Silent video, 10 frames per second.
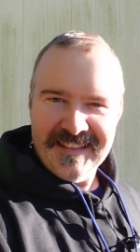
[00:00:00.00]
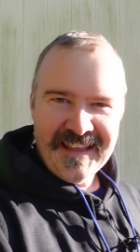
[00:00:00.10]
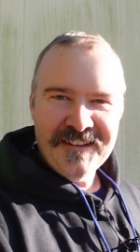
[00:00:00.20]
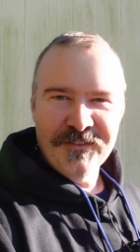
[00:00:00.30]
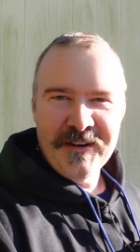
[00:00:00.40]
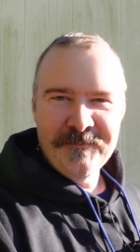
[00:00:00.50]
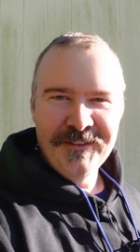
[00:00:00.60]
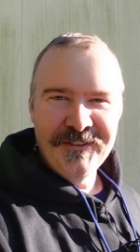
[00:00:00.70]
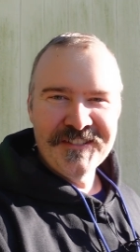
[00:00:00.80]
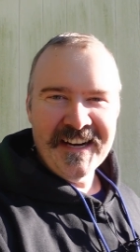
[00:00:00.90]
Thanks for coming
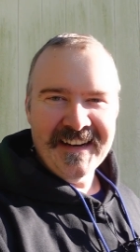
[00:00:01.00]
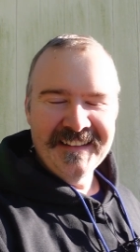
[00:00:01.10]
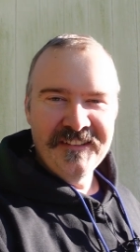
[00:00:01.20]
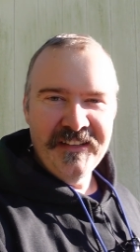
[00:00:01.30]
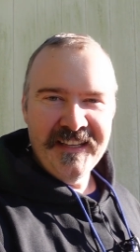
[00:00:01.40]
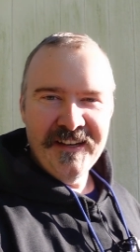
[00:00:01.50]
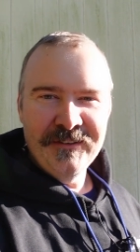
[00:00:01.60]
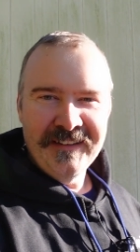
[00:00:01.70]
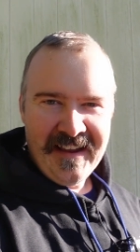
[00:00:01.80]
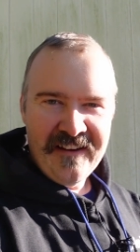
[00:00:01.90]
along, checking out the video.
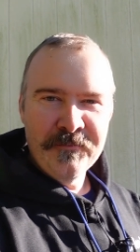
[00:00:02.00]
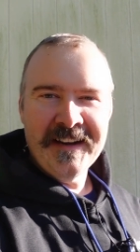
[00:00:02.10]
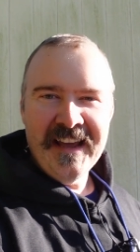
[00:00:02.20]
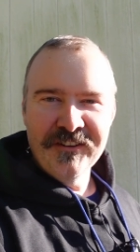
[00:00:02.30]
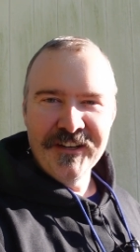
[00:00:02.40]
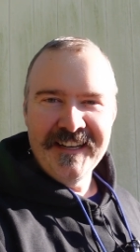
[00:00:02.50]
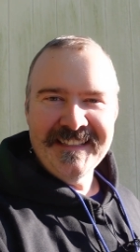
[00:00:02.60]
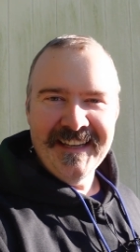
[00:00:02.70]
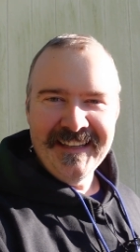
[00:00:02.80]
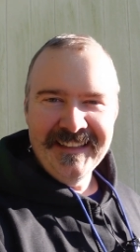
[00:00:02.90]
Everybody have a great
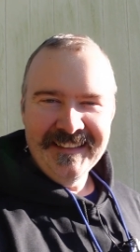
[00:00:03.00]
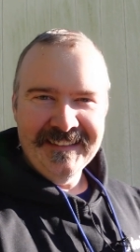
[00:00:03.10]
day.